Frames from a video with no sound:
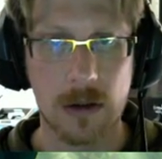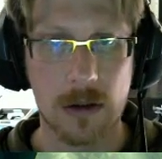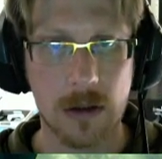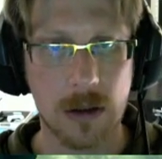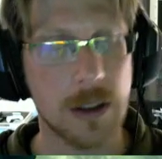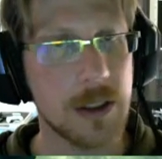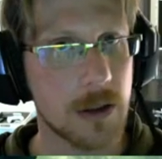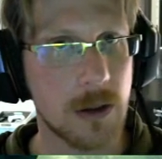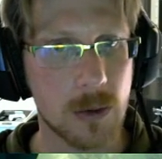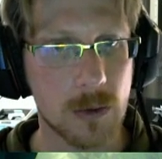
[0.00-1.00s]
kind of
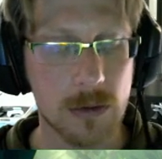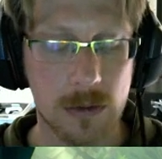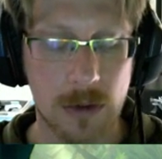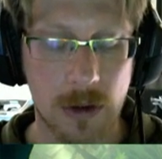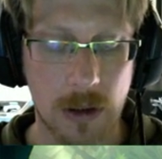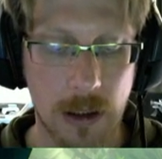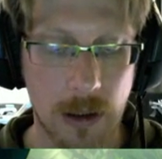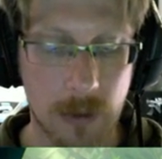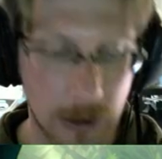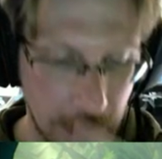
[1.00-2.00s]
cool.
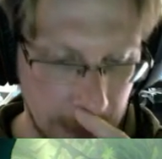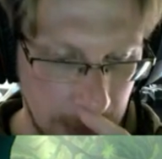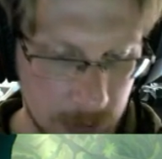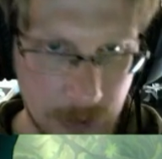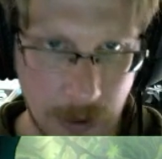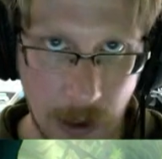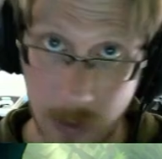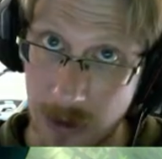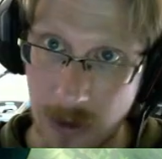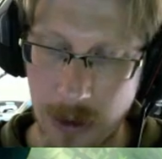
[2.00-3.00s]
A lot of games are
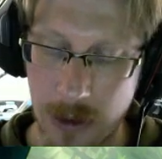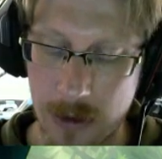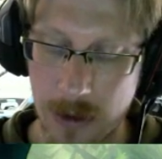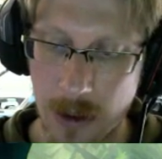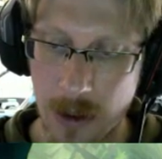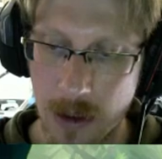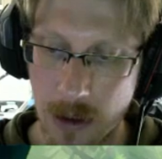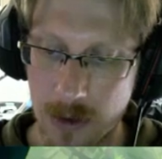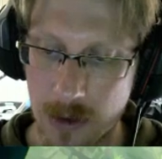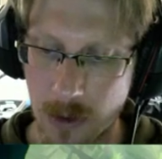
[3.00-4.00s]
going to this.
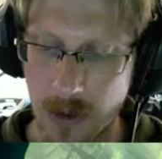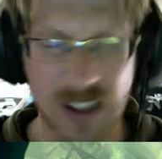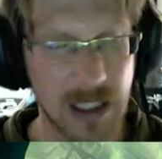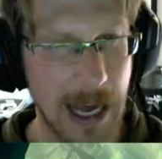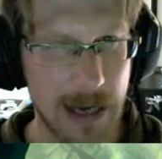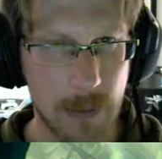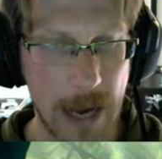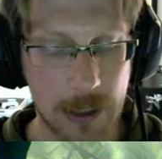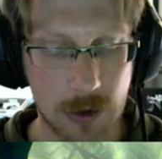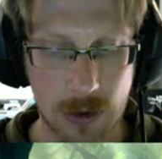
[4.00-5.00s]
Sort of a ladder
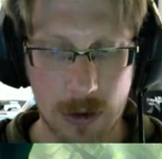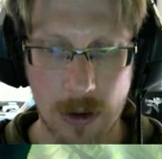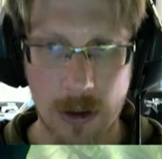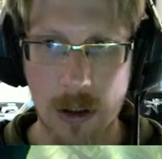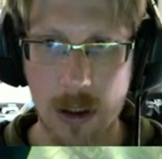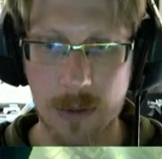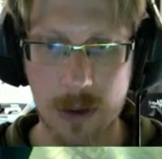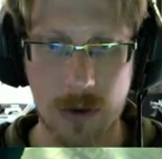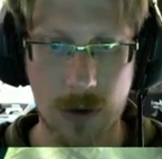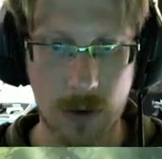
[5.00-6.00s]
match.
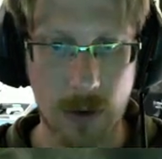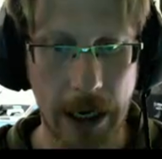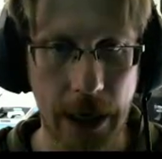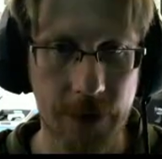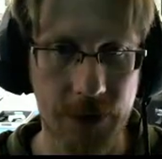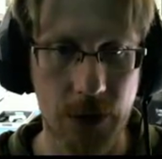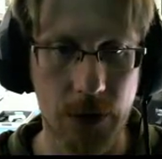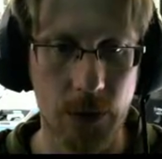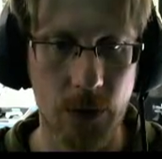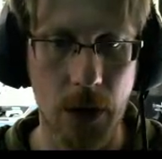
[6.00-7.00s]
You do have
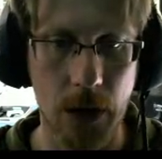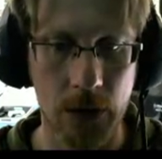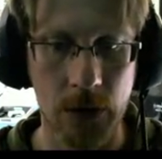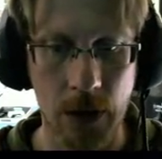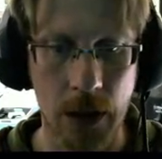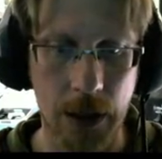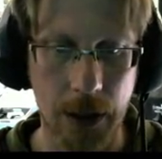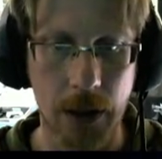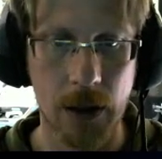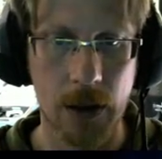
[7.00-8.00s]
to
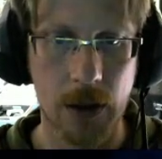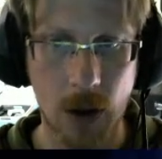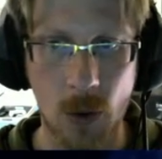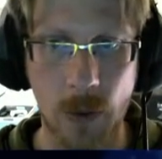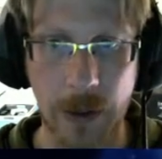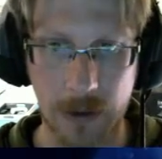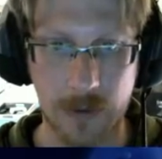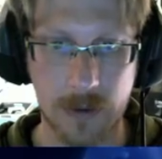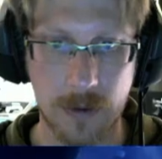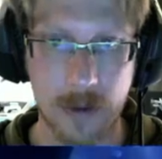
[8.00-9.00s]
unlock
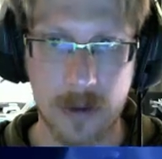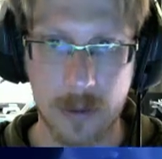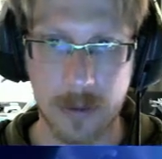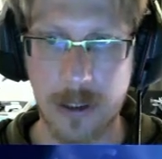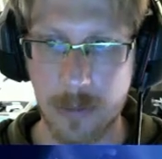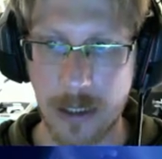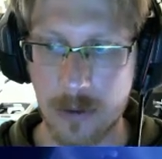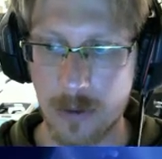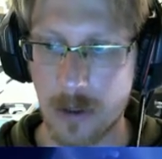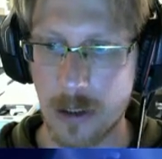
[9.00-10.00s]
coins to play in
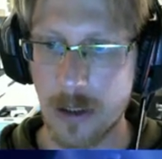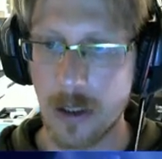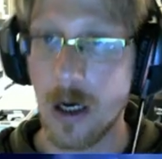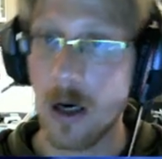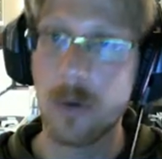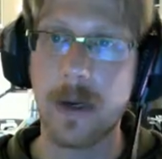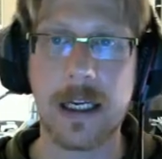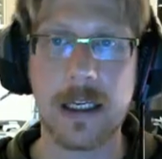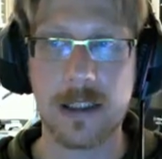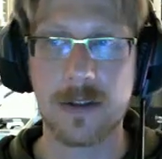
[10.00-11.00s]
Pandora. Oh,
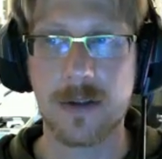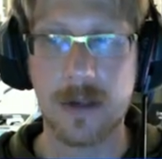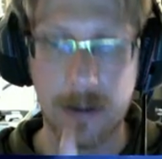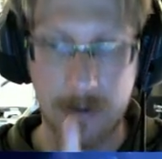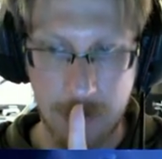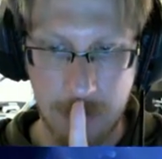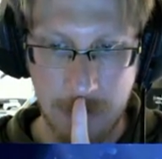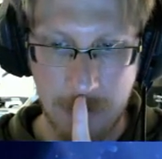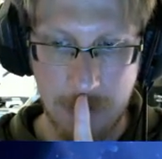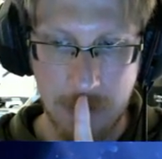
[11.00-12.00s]
and it's,
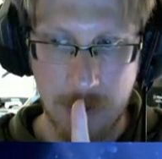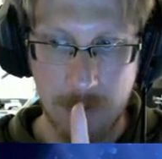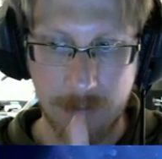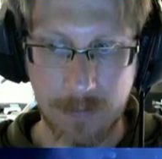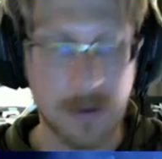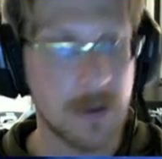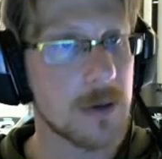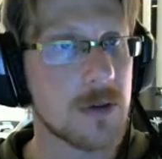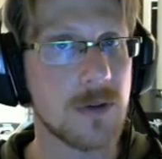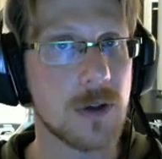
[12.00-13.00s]
for
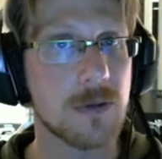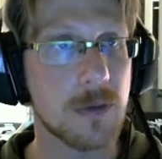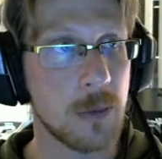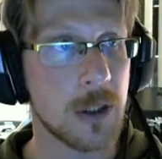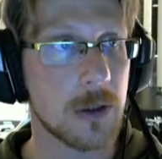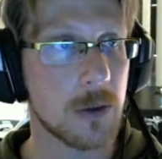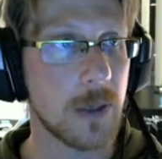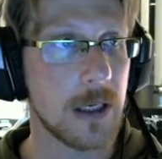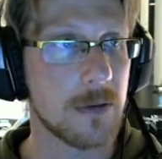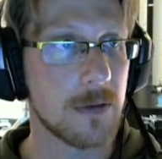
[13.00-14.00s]
those of you familiar
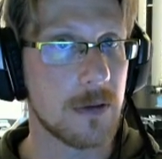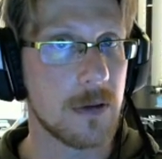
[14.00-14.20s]
with